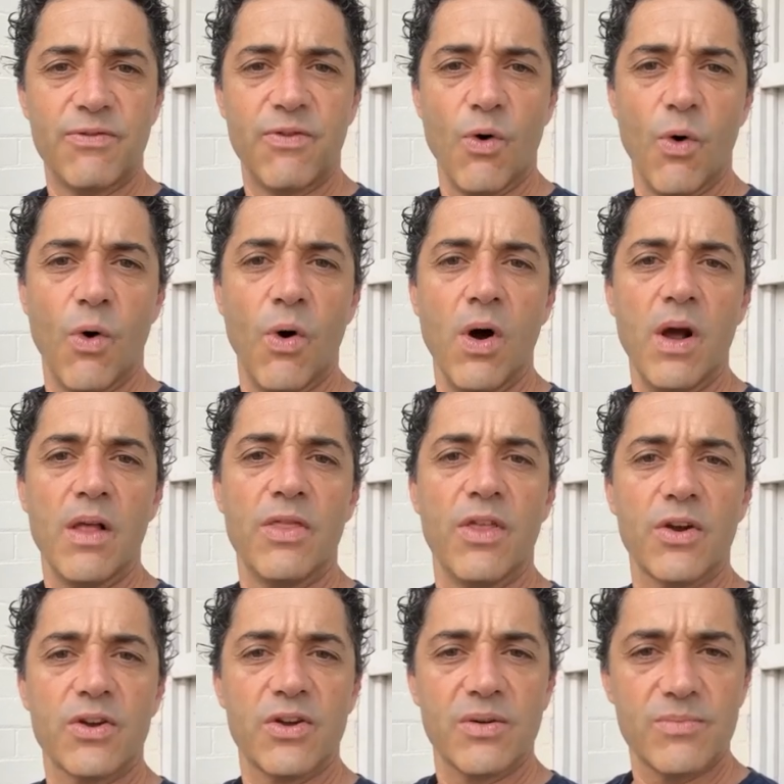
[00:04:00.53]
for
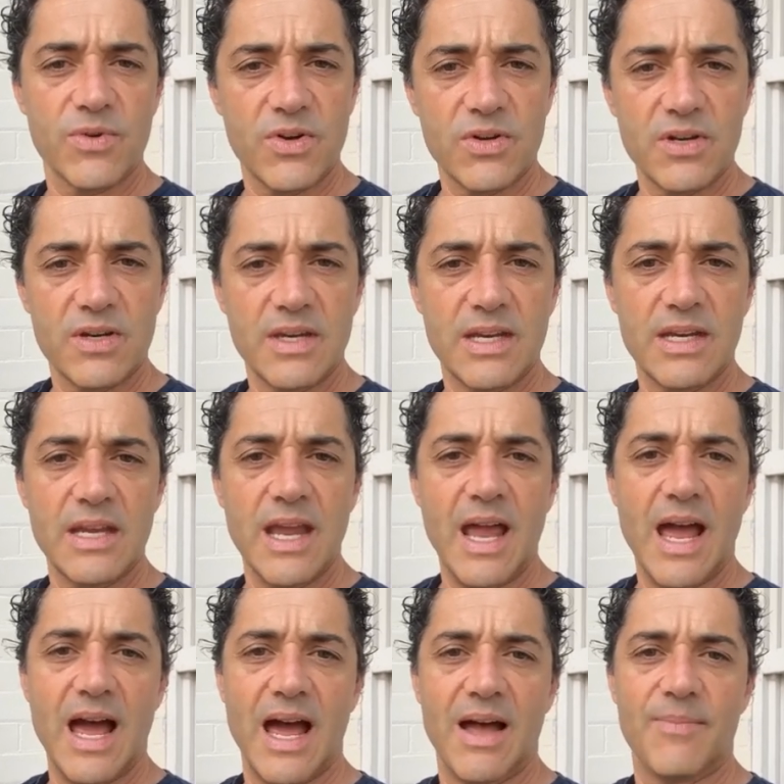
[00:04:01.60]
the community,
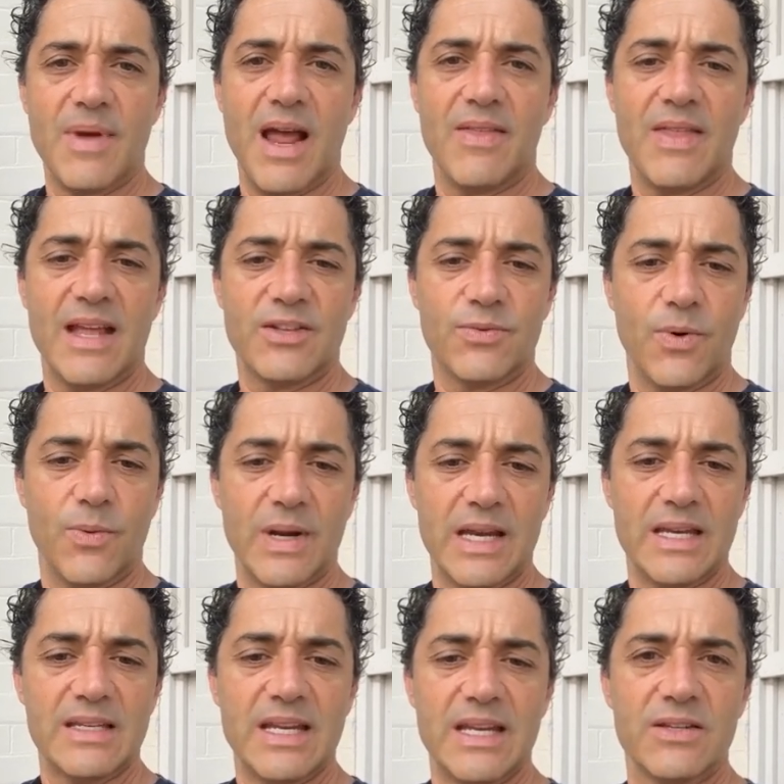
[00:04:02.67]
um, and that's what
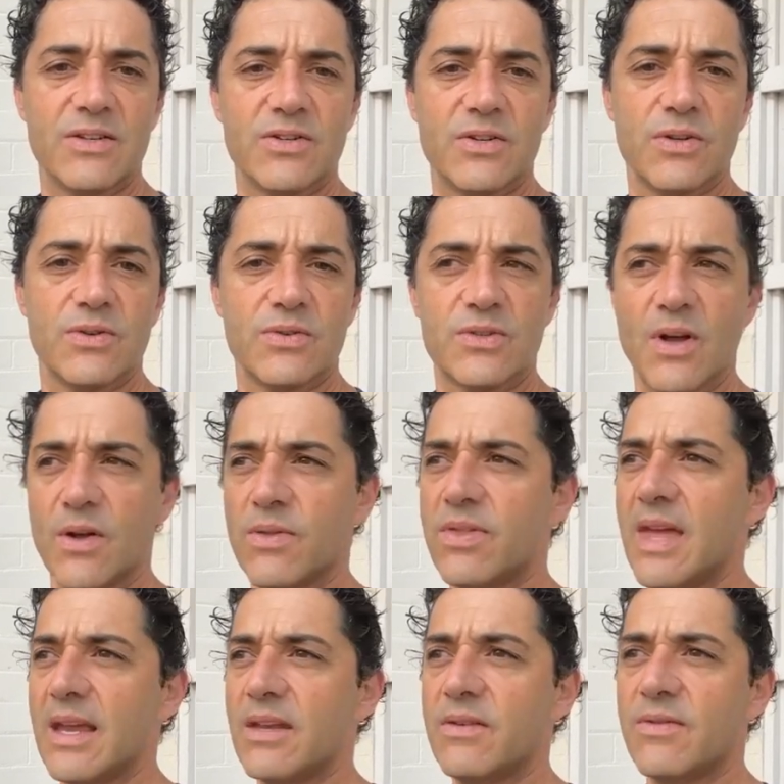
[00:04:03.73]
we intend to do. So
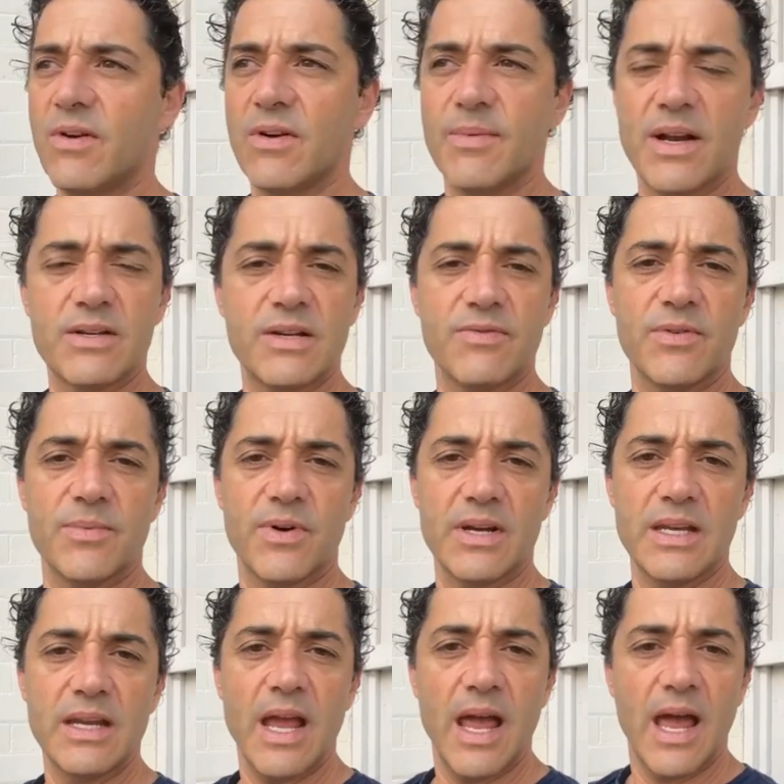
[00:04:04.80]
thank you very much,
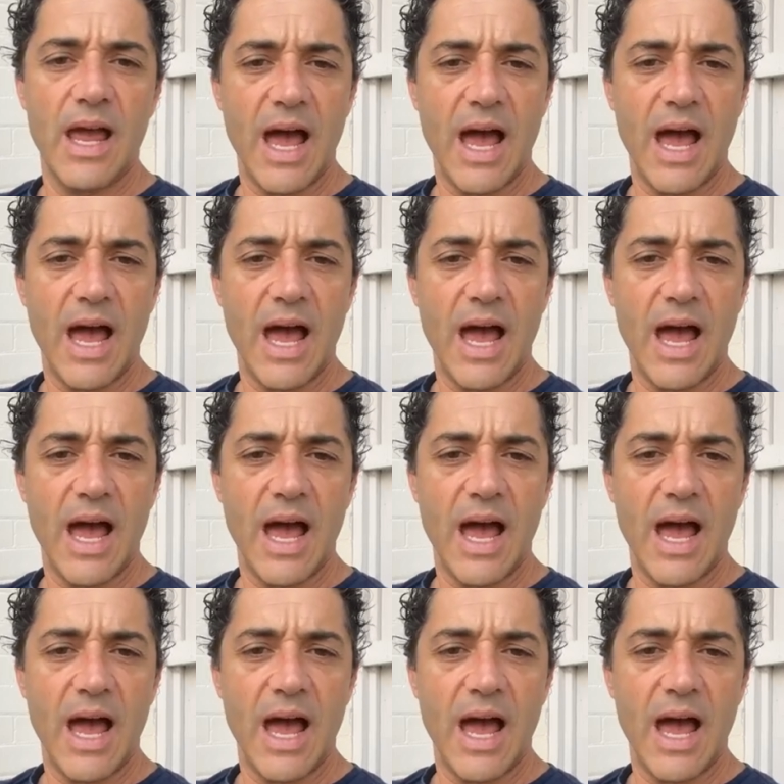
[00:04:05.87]
everybody.